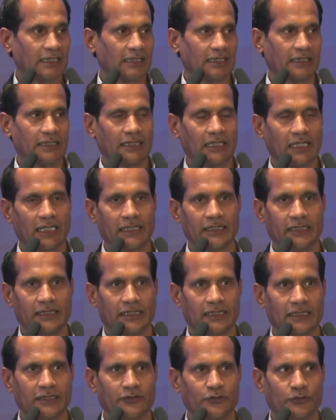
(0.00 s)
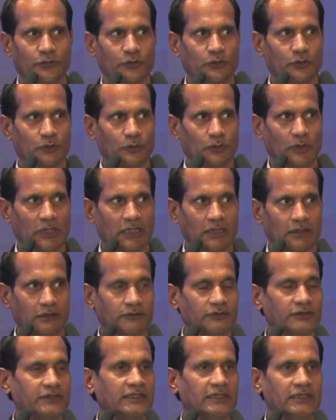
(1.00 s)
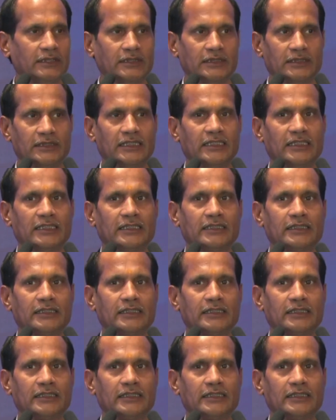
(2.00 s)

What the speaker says: I also want to see that